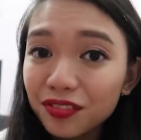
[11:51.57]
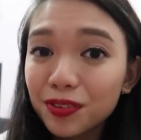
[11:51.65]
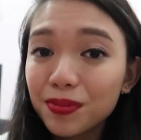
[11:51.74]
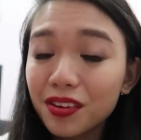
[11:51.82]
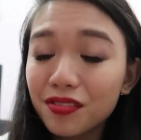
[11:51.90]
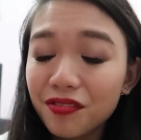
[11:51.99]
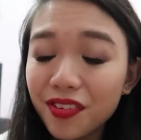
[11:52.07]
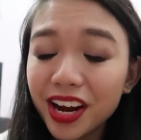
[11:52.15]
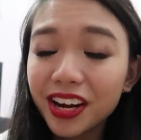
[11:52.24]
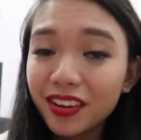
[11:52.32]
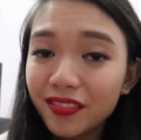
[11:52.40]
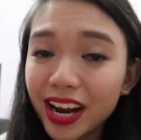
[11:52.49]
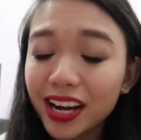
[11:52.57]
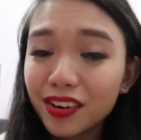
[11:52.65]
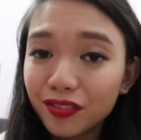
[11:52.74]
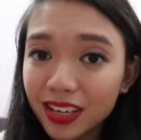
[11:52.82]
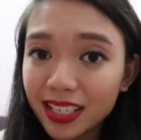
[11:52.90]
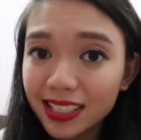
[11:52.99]
from the very
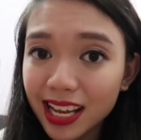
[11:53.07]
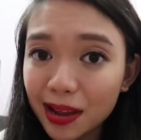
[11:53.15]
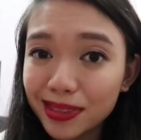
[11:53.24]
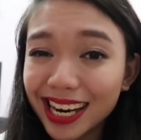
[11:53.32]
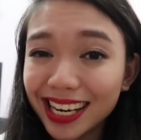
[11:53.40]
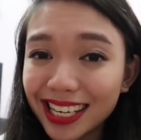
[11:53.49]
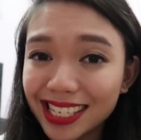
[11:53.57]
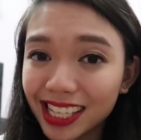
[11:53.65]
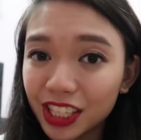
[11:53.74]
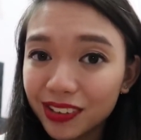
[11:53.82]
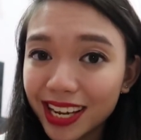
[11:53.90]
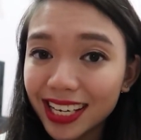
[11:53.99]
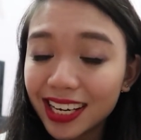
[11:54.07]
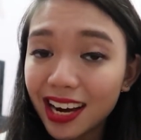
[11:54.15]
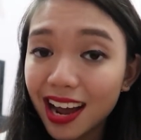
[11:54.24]
first time that I listened to it,